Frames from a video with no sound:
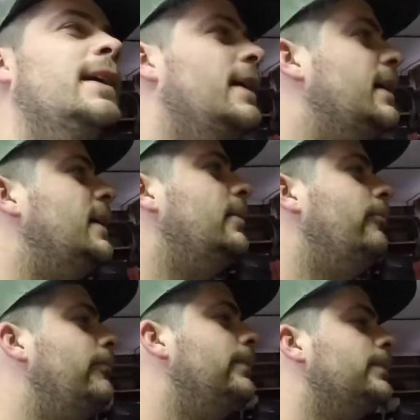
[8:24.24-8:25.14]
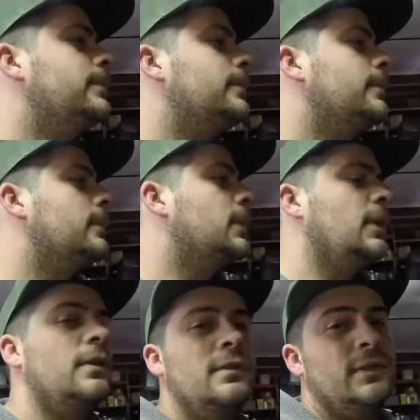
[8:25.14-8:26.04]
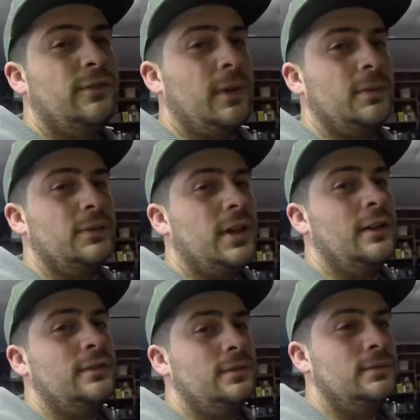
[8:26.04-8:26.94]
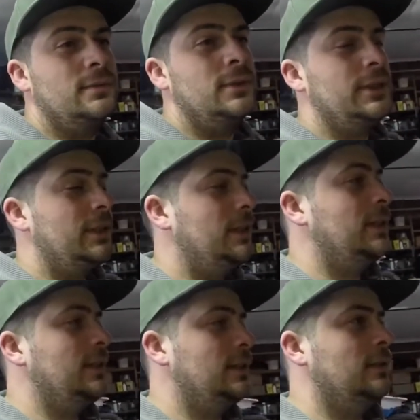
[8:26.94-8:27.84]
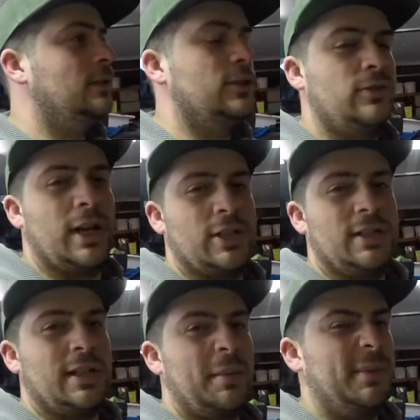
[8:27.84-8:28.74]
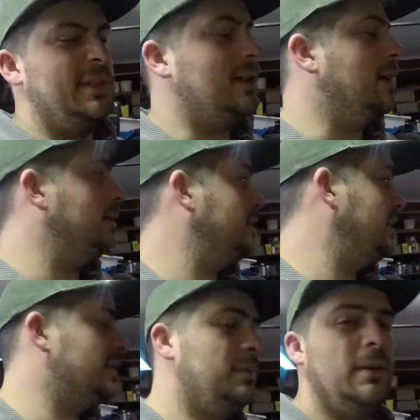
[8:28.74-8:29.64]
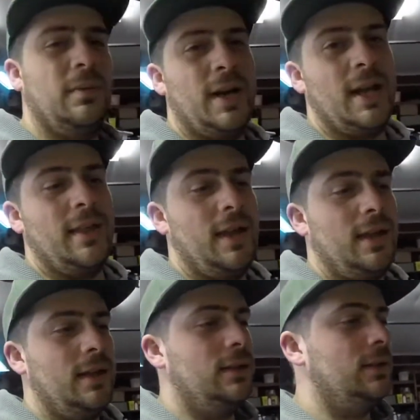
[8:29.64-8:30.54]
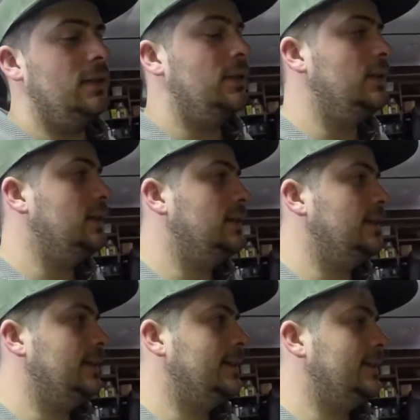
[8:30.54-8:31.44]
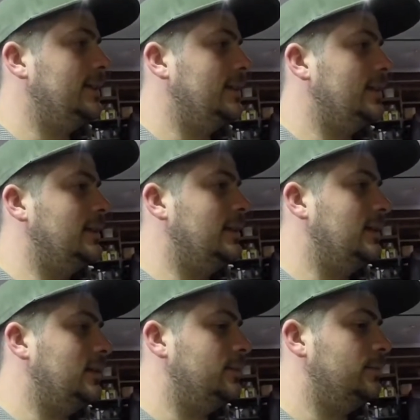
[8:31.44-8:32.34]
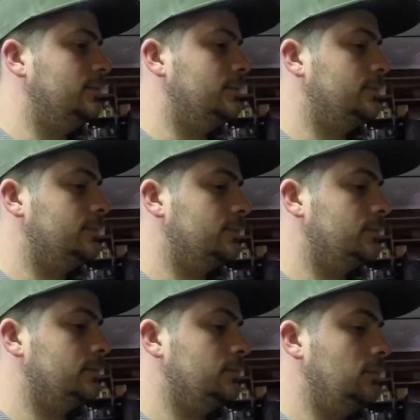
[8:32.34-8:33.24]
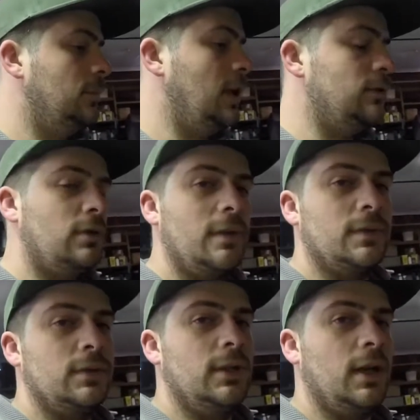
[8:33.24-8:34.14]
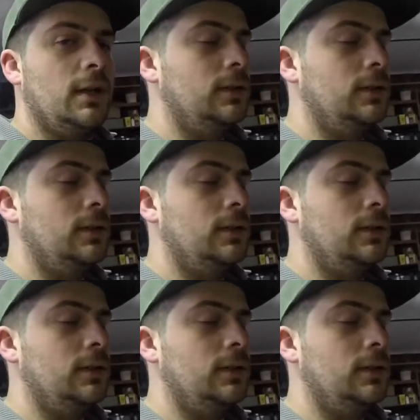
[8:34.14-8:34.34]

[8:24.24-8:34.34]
Um, it's front wheel drive, lost traction a couple of times. It is a bit wet out there. Um, yeah, drives good though.